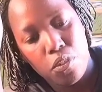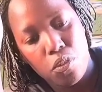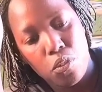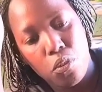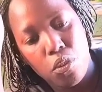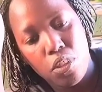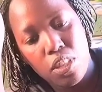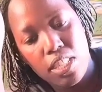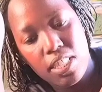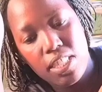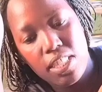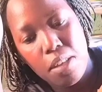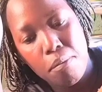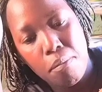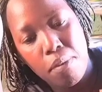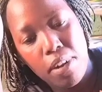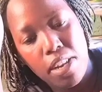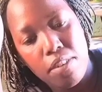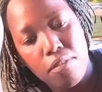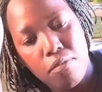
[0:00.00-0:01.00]
So that's the
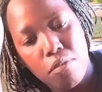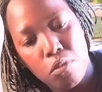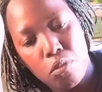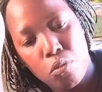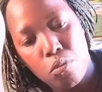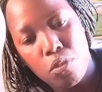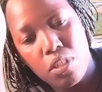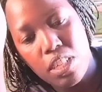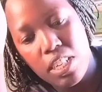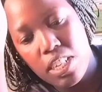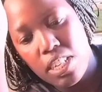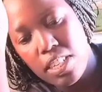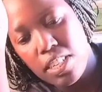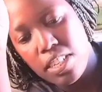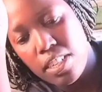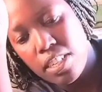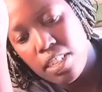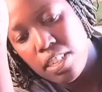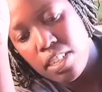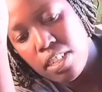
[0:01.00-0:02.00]
plan for today.
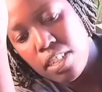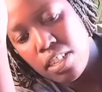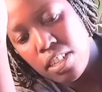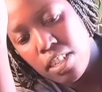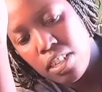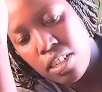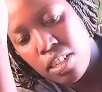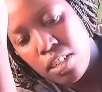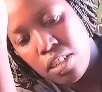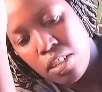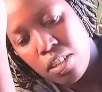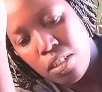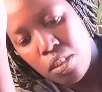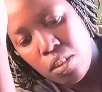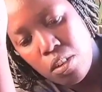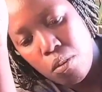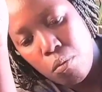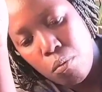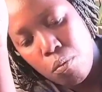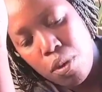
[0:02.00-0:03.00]

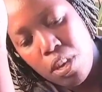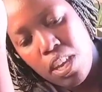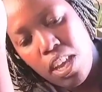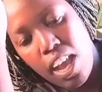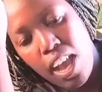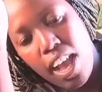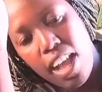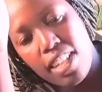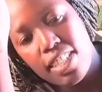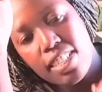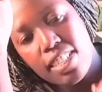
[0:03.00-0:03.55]
We are